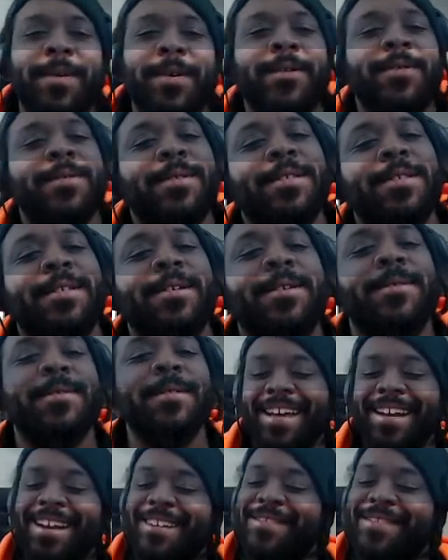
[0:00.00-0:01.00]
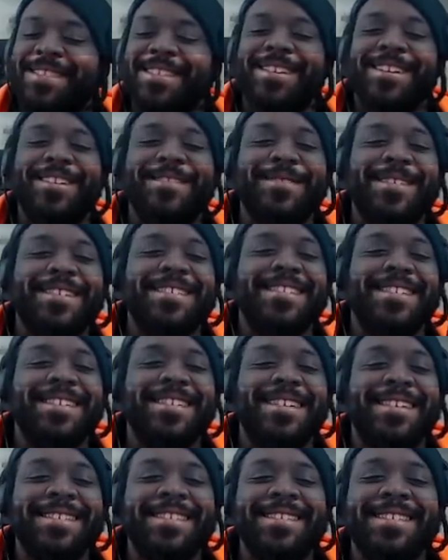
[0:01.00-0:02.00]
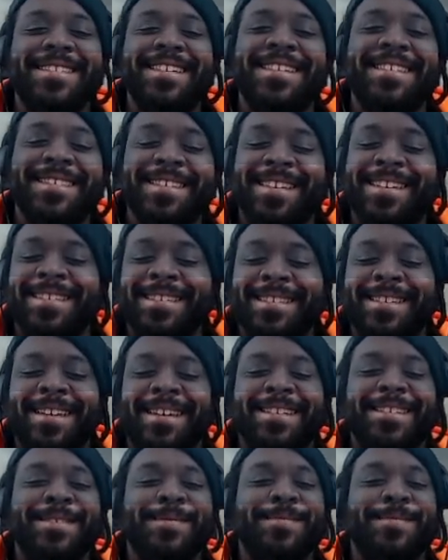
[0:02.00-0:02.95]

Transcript: on, let's go. I never thought about that. That's kind of